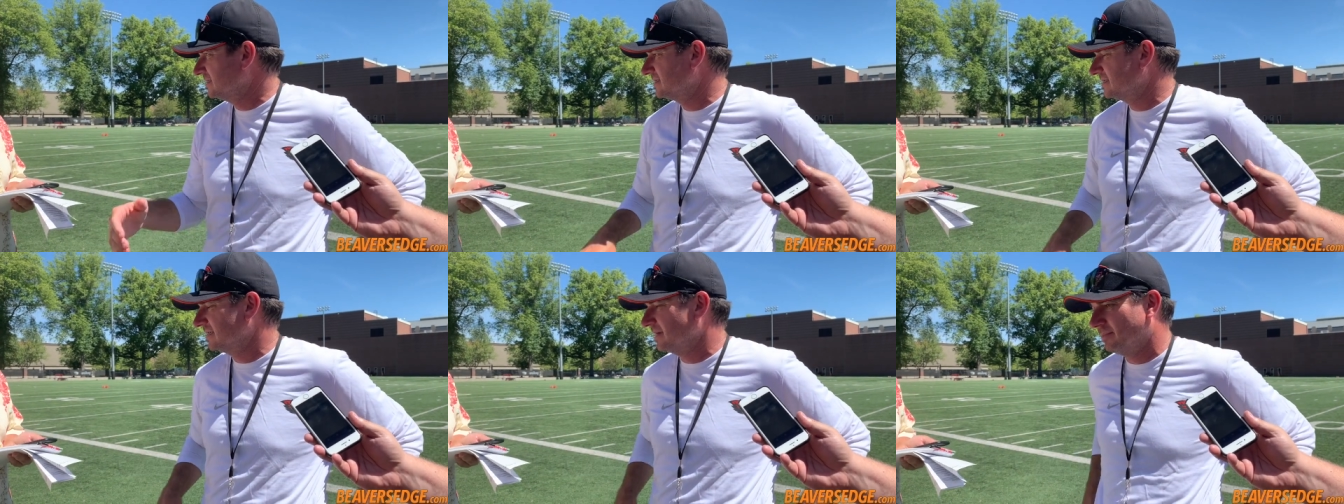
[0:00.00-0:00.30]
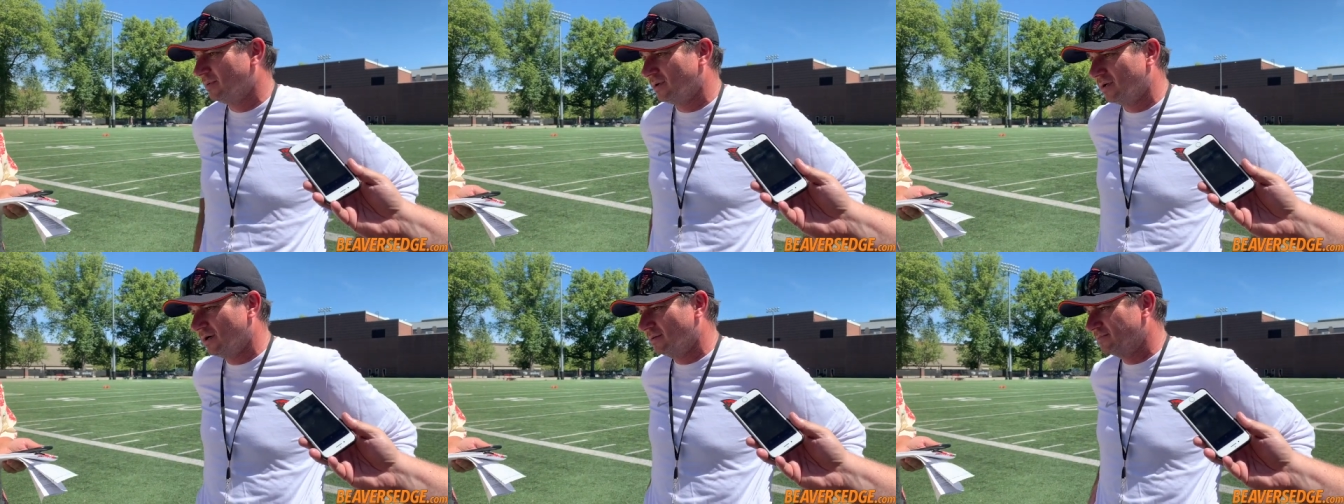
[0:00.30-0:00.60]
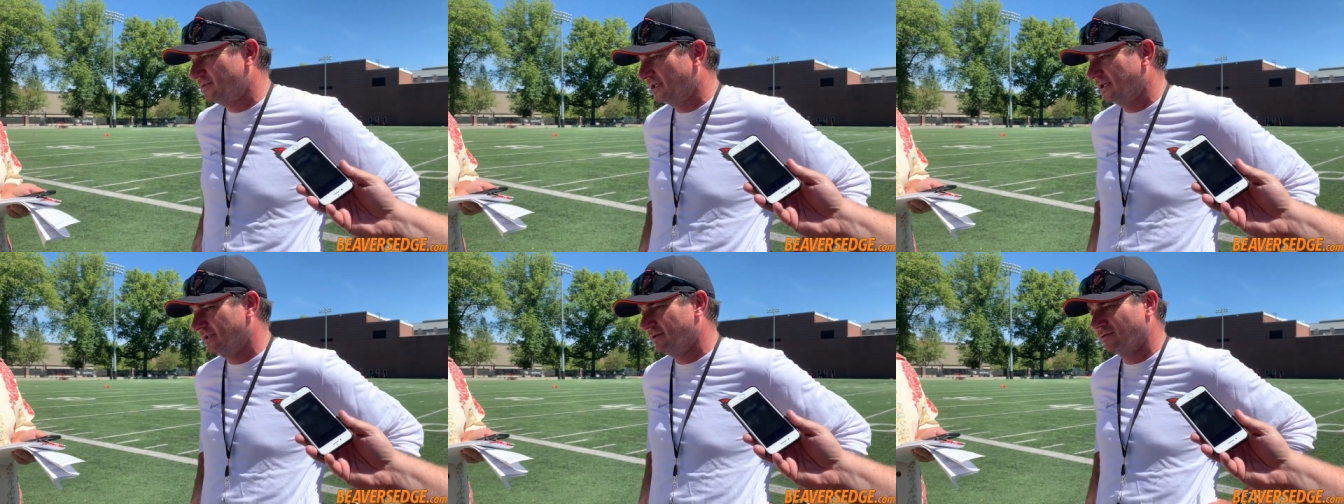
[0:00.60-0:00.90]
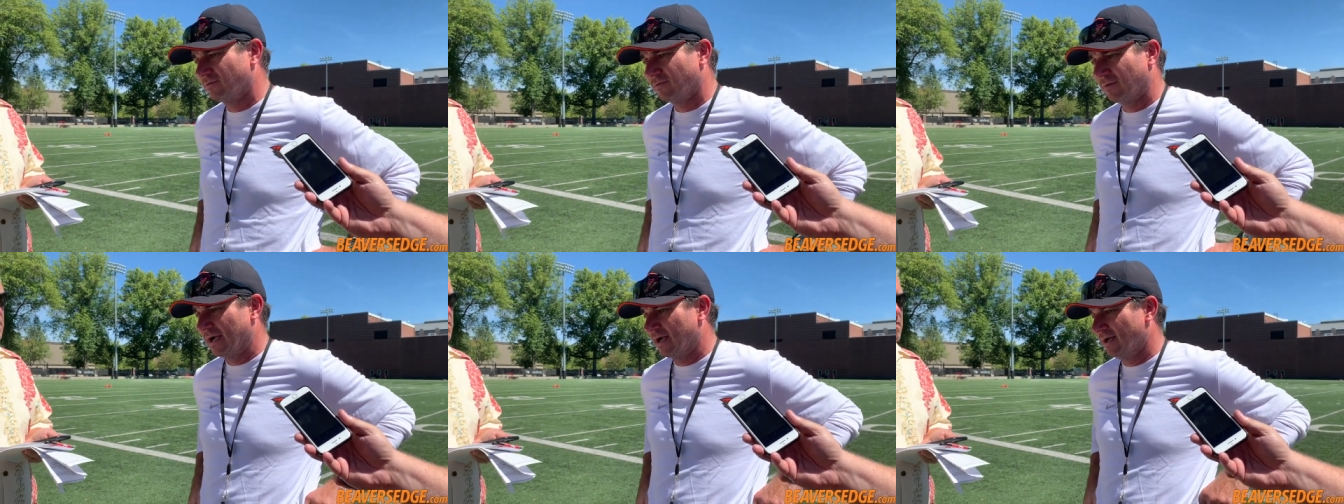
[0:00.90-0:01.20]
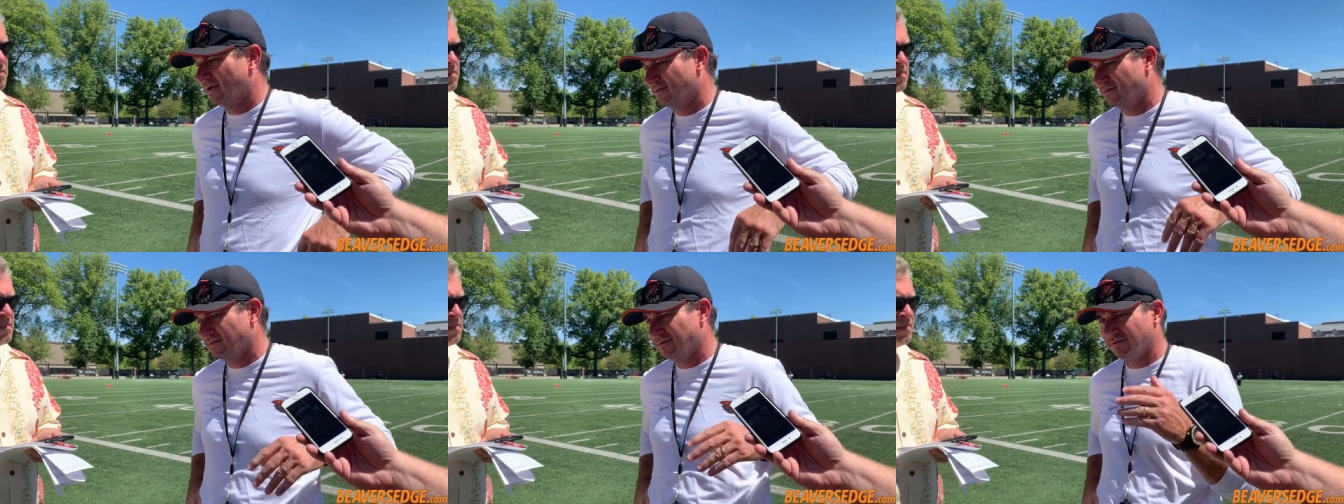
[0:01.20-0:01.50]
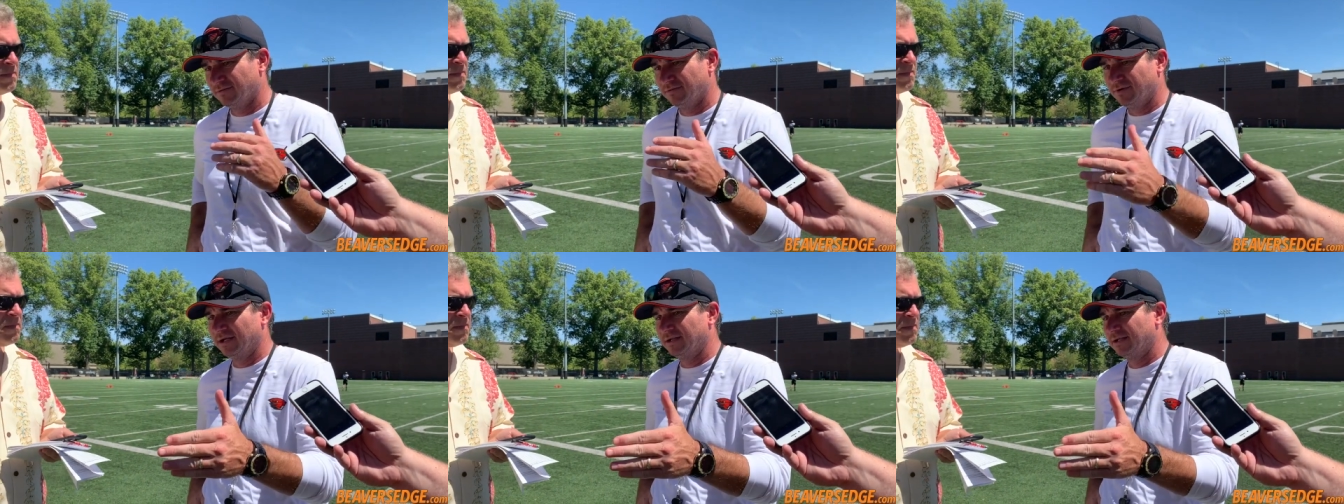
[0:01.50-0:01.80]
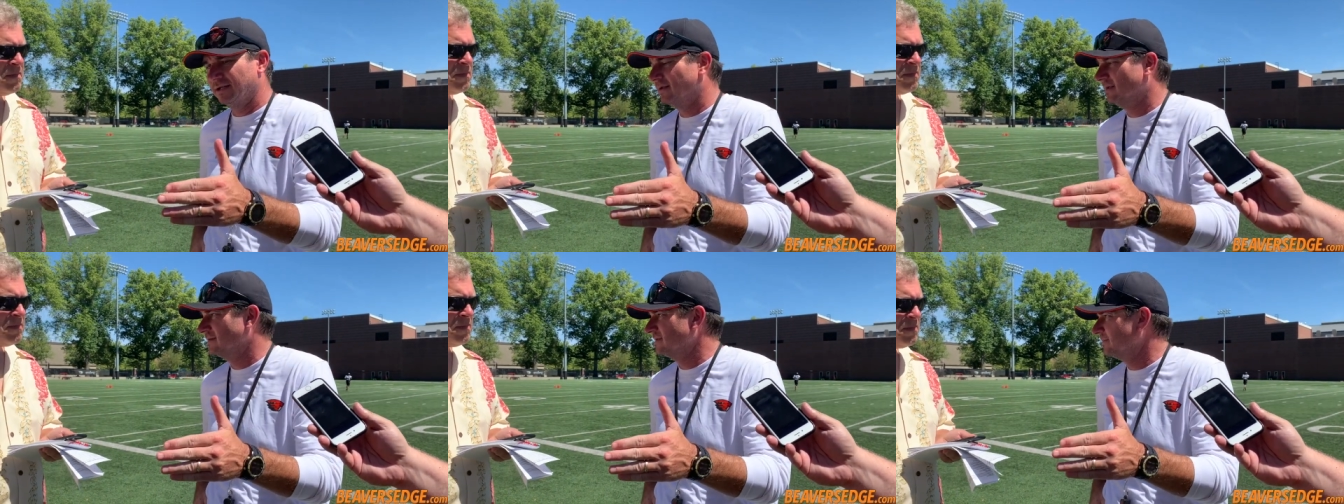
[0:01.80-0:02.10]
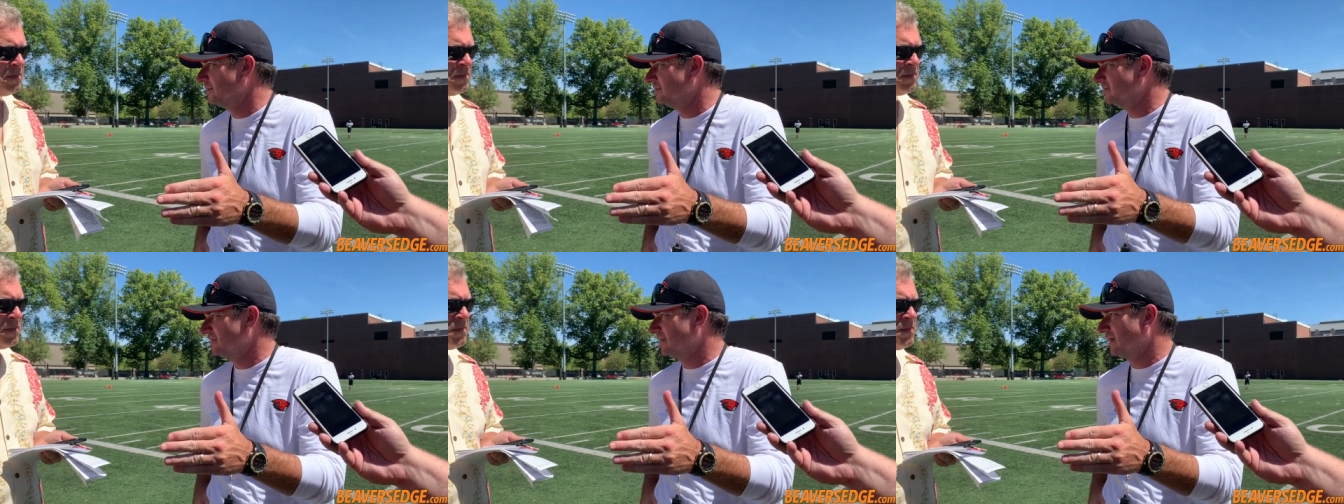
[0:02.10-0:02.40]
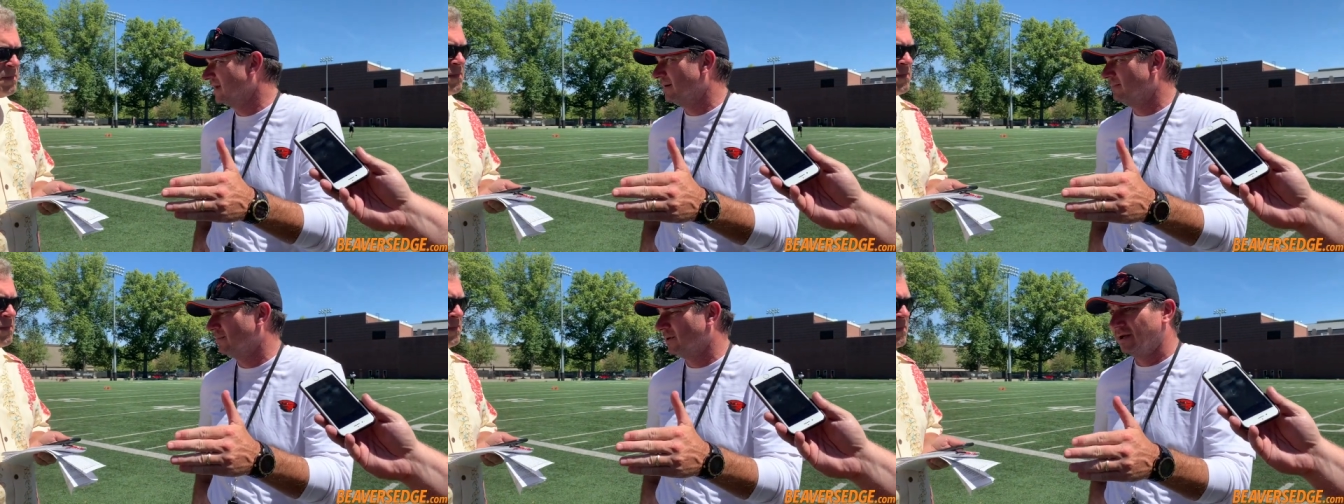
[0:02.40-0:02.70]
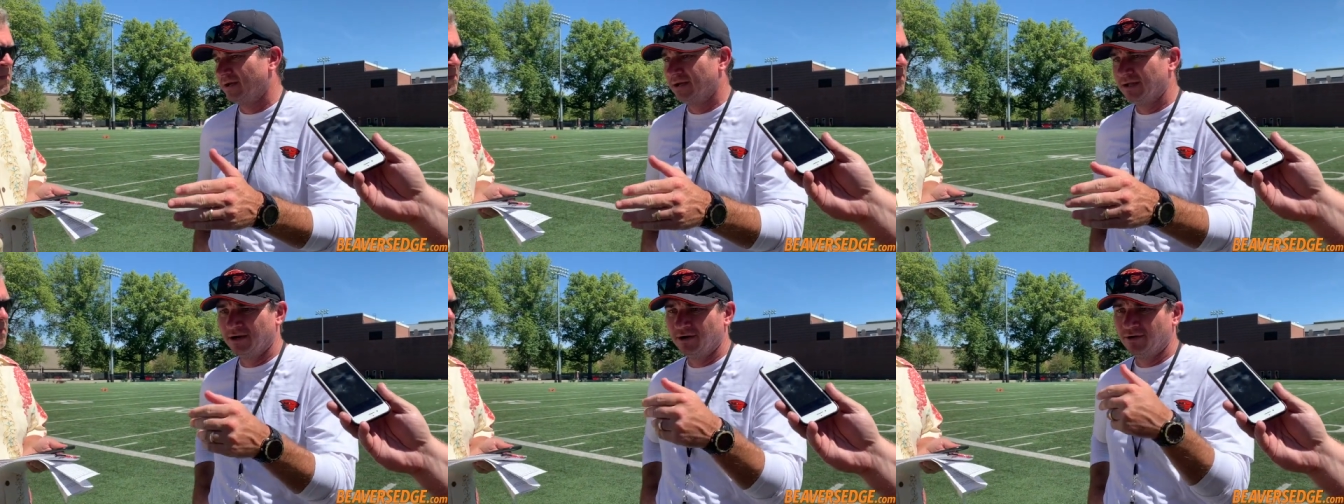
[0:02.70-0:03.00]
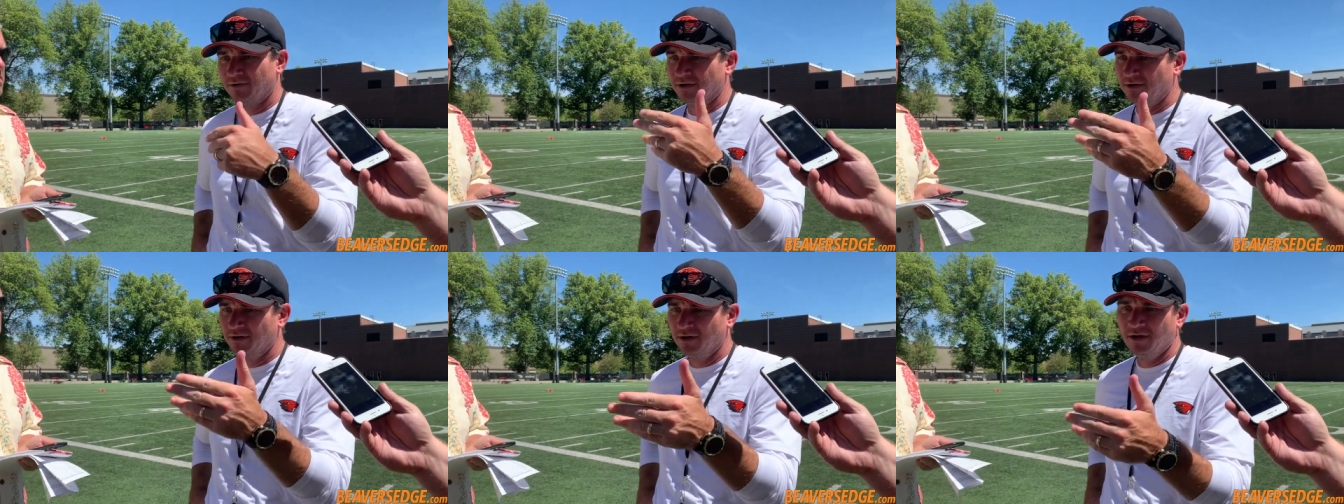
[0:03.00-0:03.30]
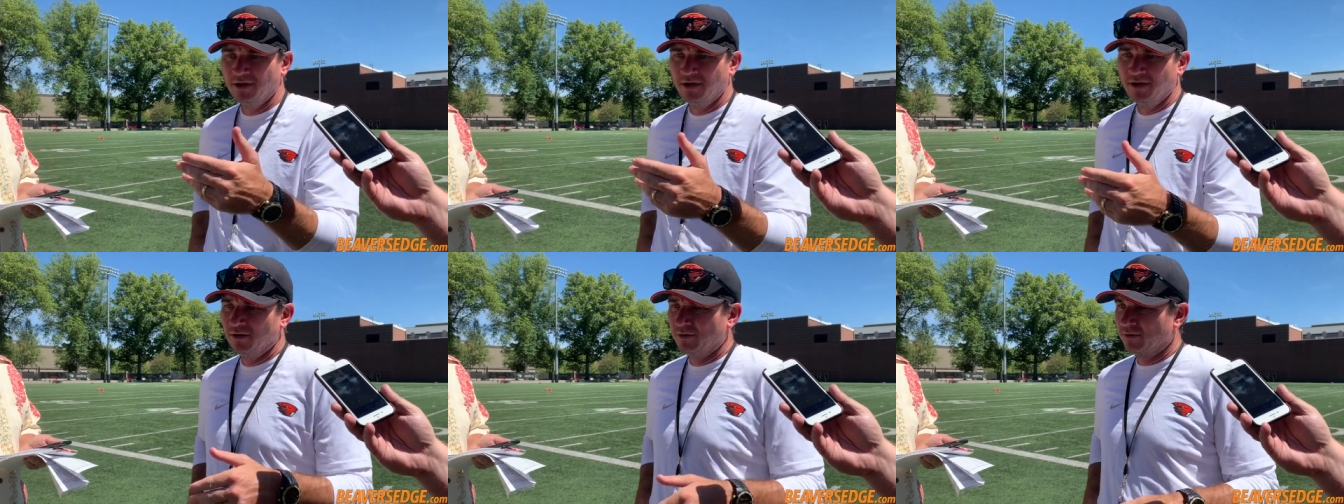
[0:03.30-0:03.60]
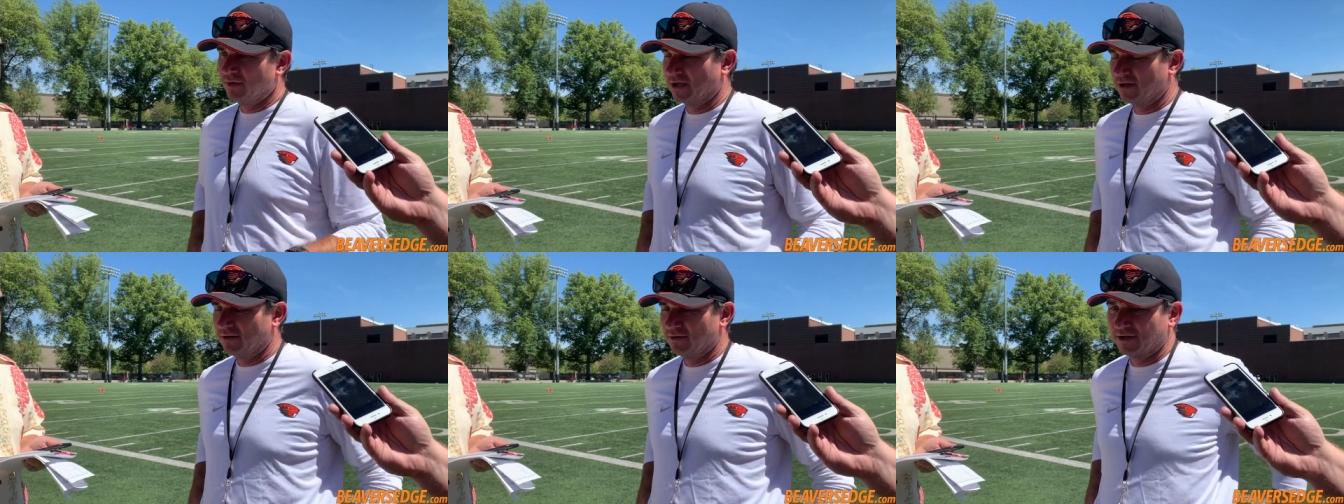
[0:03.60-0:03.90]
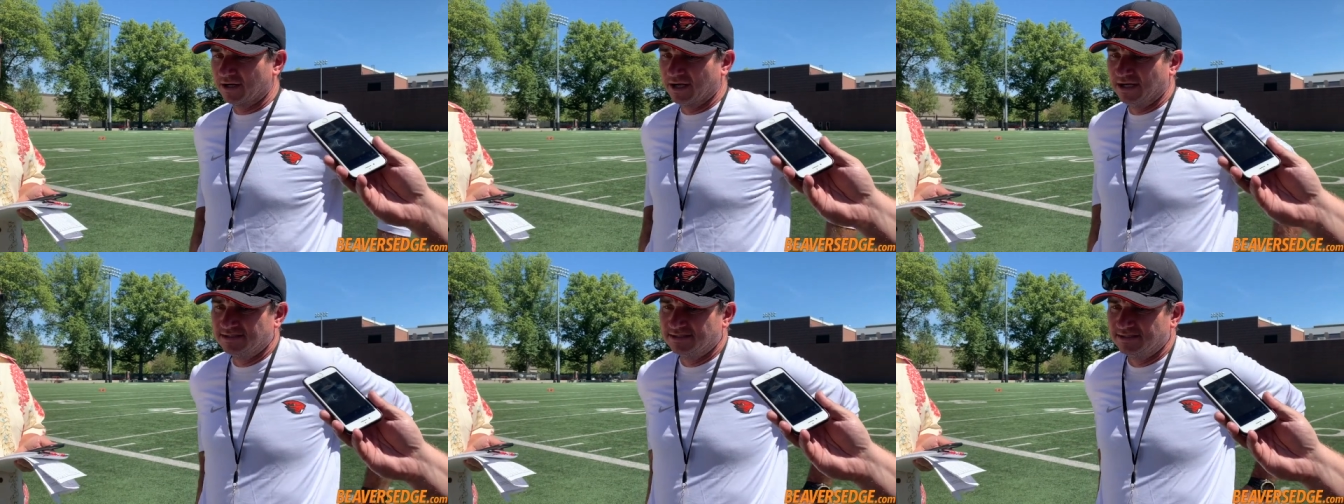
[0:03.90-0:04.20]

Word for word: stepping up. Jaden Grant, you know, not getting as much time right now. And got other guys